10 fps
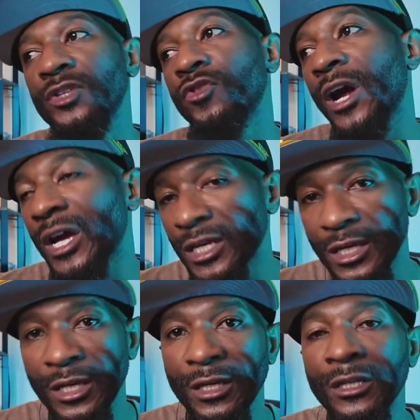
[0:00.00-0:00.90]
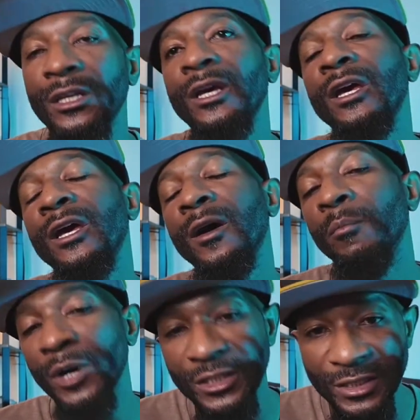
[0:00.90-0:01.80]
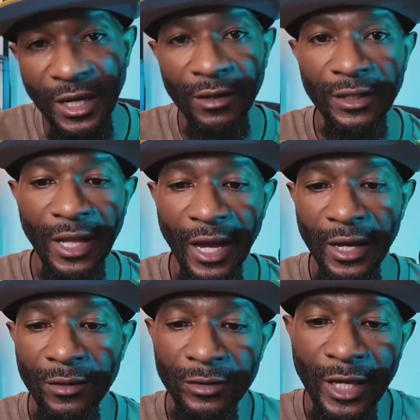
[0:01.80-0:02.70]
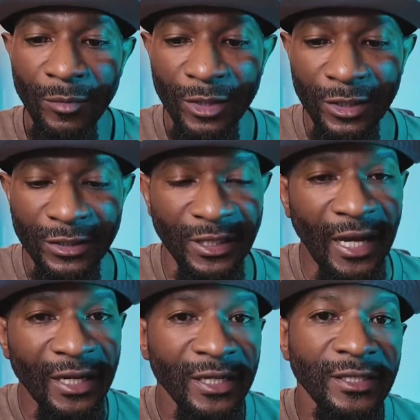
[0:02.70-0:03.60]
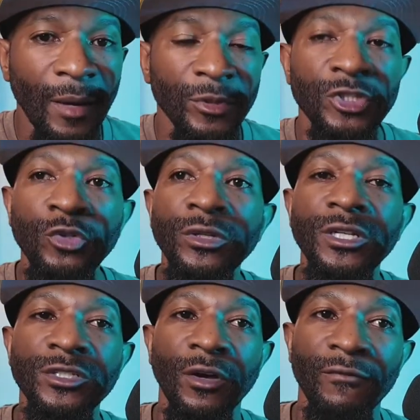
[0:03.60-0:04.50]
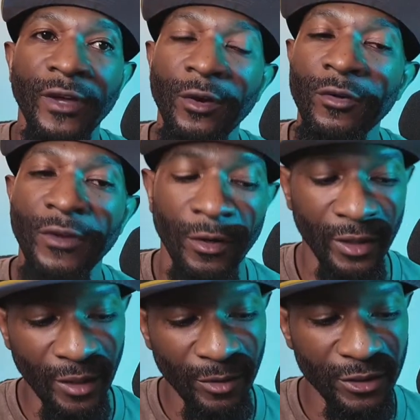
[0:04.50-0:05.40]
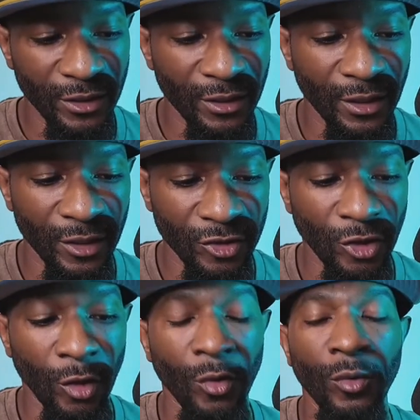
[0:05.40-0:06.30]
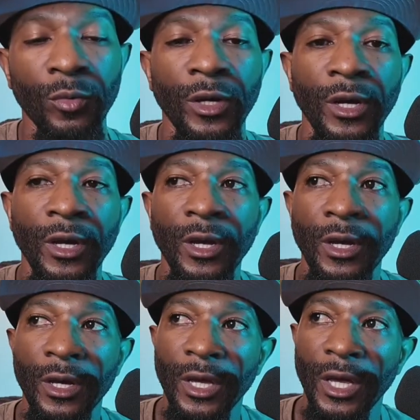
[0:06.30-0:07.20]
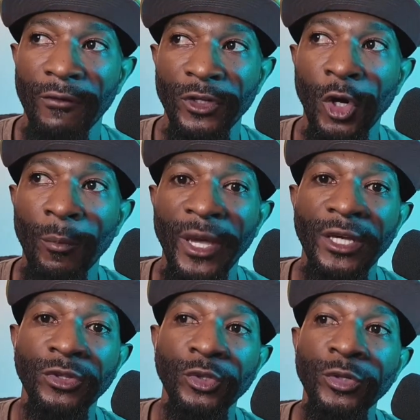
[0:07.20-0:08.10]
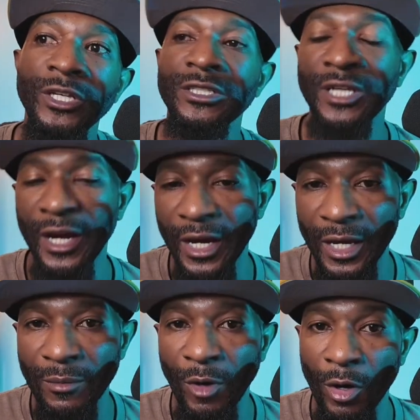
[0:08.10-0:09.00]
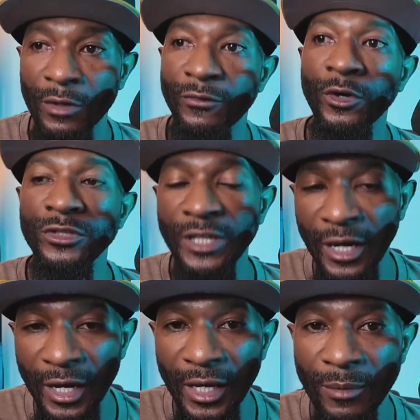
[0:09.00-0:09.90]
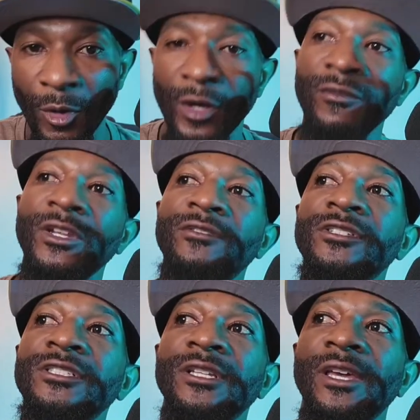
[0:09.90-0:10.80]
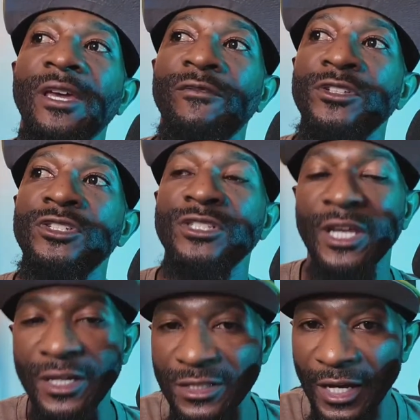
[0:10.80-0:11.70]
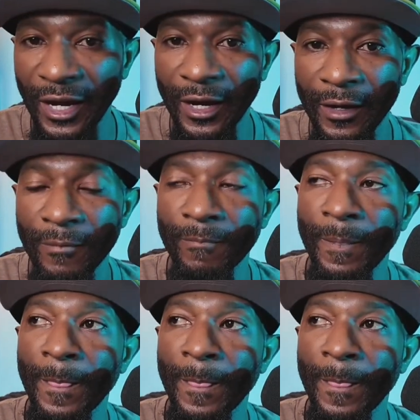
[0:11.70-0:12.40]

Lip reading: try again months down the line, okay? Because a lot of these opportunities are very, very limited. And so if you don't make it through this time or the first time, or even if it's your second time,